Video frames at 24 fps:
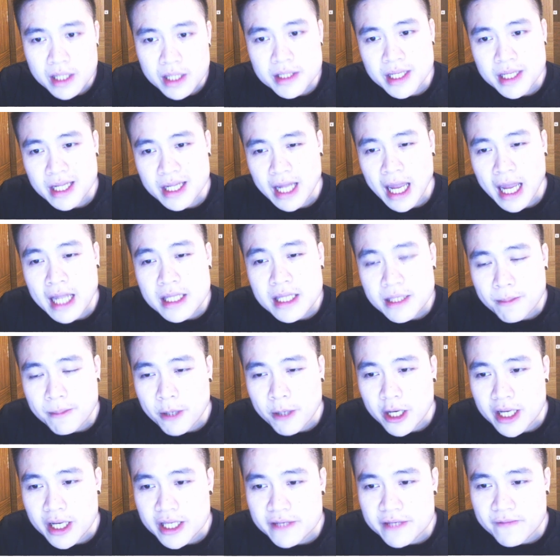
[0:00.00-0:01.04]
in
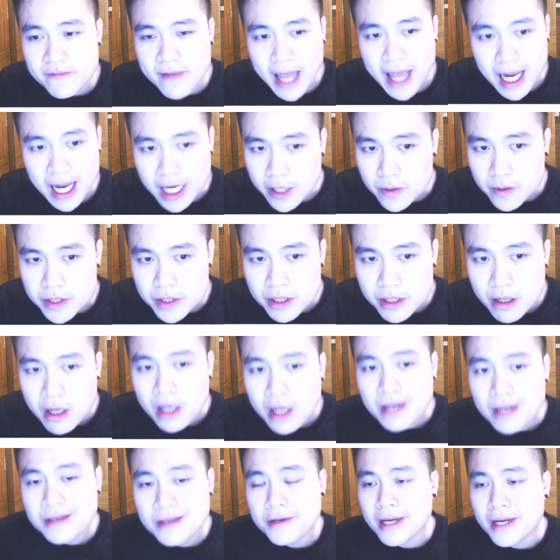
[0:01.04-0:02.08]
enterprise values,
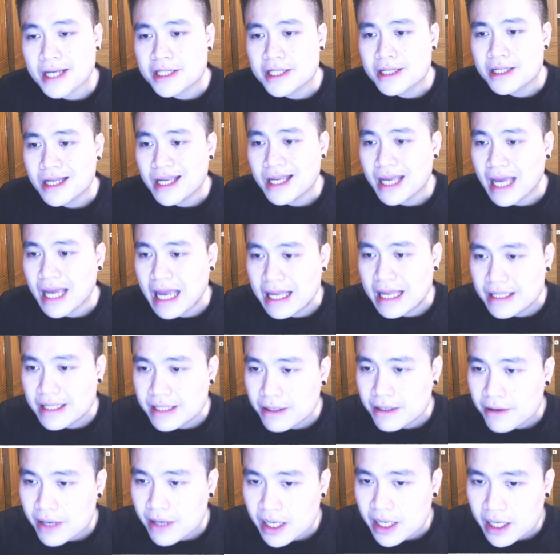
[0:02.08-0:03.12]
you're actually
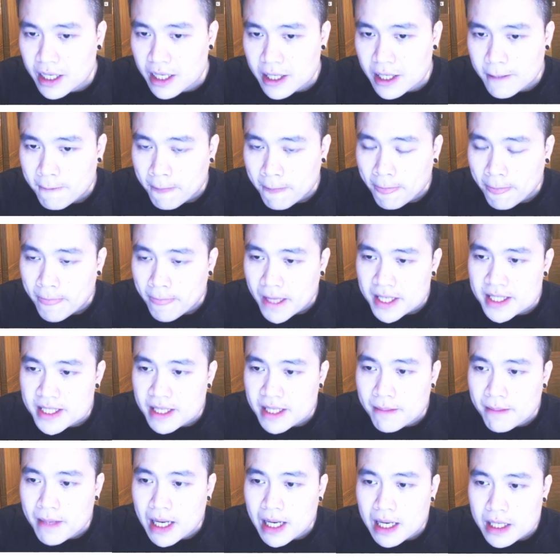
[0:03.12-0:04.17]
entering
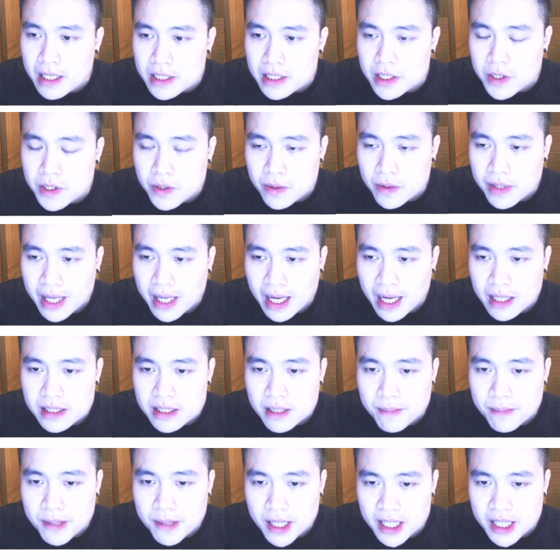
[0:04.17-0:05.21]
similar to the
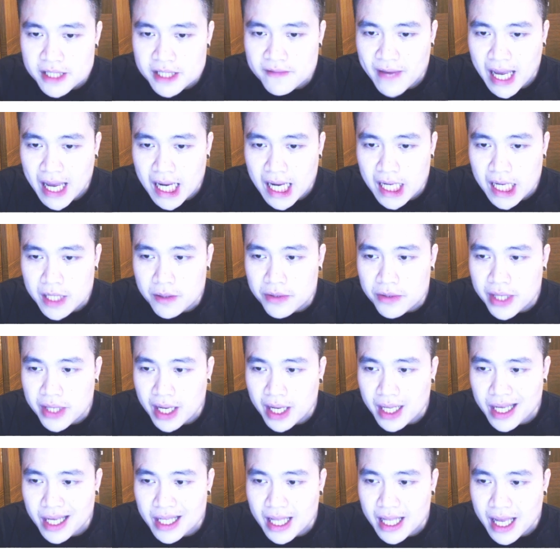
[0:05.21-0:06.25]
enterprise value
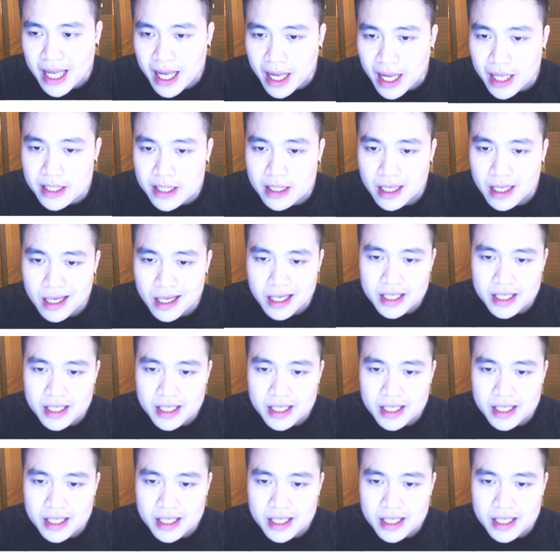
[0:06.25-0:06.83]
that it has